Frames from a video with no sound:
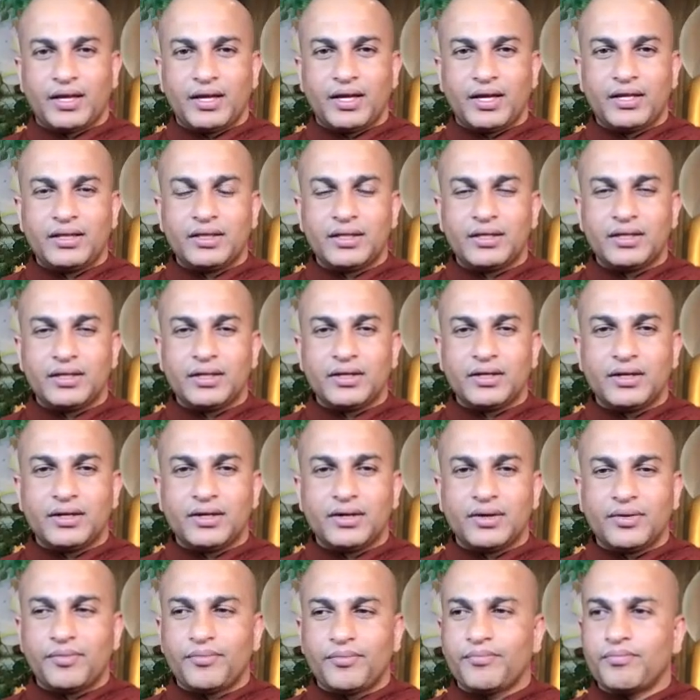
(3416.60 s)
in the,
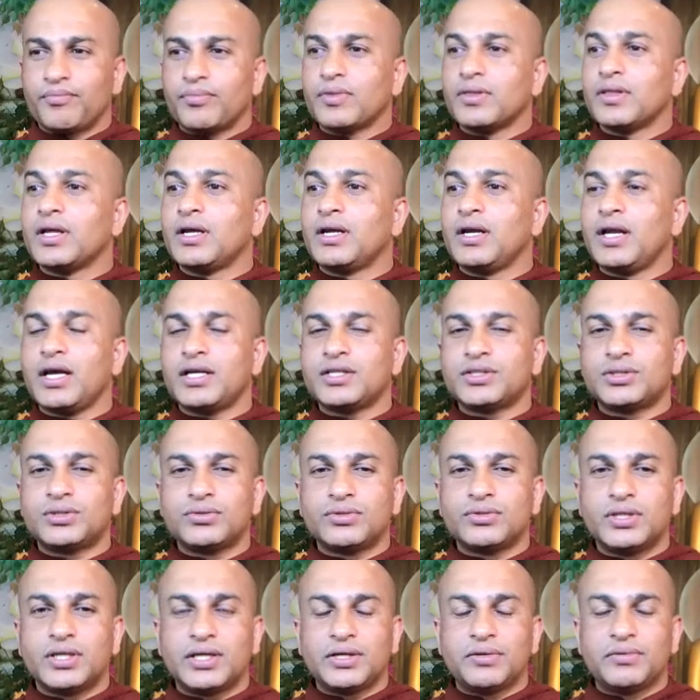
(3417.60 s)
the next to
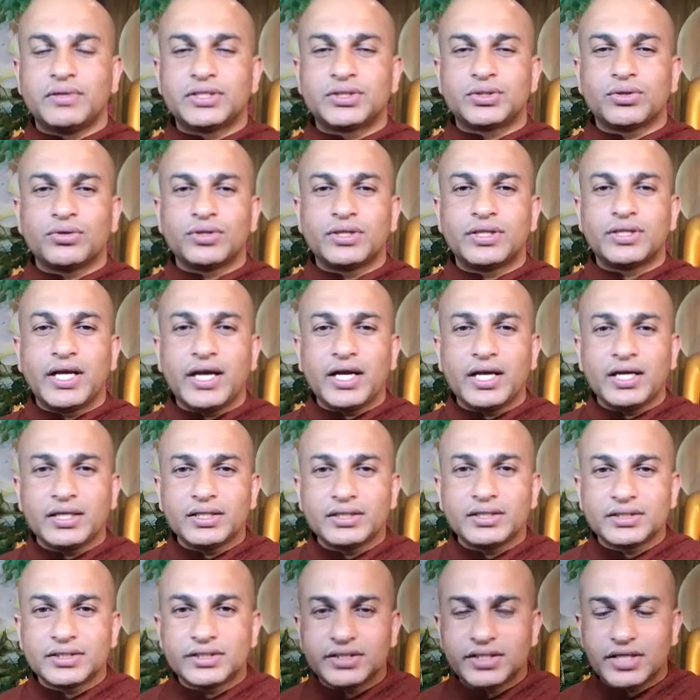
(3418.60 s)
the river. So
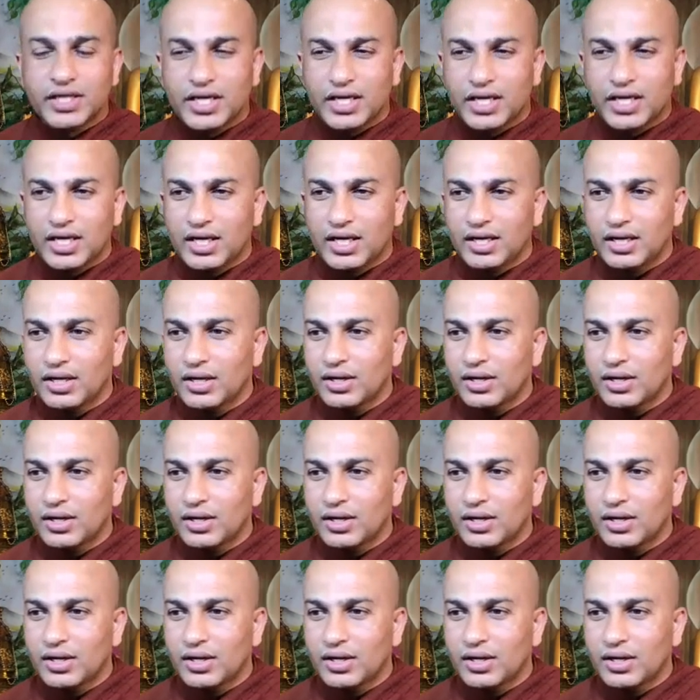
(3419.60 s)
then she